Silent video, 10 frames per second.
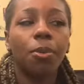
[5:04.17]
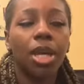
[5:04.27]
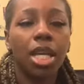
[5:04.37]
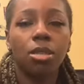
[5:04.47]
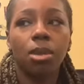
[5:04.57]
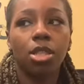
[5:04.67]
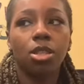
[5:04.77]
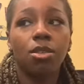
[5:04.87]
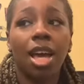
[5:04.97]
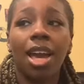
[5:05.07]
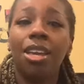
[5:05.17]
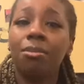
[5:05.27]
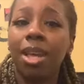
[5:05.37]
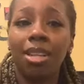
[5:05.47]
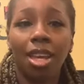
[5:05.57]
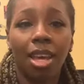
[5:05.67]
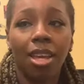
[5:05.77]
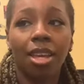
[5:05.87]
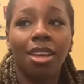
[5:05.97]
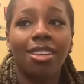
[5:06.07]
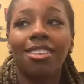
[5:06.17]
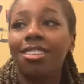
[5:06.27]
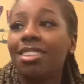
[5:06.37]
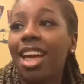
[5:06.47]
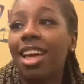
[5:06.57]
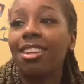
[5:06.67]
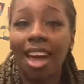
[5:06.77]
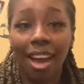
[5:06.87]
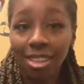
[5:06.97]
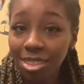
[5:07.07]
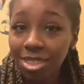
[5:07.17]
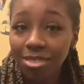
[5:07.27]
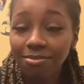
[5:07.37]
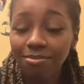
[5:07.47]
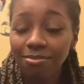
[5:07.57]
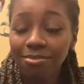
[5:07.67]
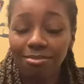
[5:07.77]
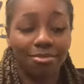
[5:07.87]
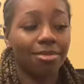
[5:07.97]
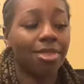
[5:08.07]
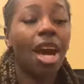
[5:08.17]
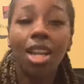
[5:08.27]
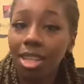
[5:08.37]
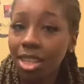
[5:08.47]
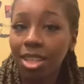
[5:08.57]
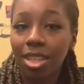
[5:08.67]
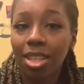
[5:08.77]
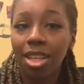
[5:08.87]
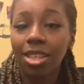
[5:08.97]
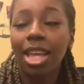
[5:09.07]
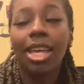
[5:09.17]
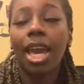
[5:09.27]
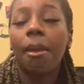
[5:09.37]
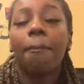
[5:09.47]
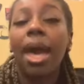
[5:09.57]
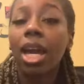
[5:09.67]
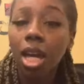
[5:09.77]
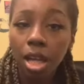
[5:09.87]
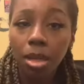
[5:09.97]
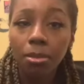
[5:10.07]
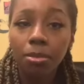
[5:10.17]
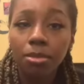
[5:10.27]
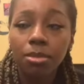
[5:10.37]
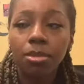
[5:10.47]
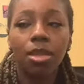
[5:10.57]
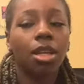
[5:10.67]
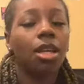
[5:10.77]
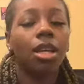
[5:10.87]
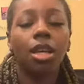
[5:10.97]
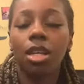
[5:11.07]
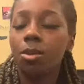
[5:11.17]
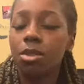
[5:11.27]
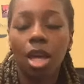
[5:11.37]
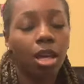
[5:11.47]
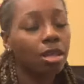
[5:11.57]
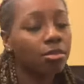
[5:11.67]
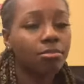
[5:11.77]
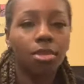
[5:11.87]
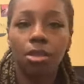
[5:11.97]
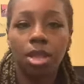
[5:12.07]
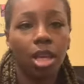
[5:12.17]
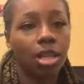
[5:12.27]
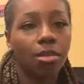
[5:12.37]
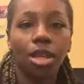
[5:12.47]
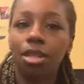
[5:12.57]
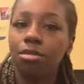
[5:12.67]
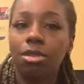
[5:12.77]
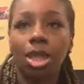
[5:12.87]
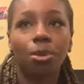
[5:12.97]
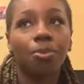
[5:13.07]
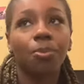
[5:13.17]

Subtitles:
we got some nachos. I ate them that day, that night. Honey, they came back up, and it was like a no-go. So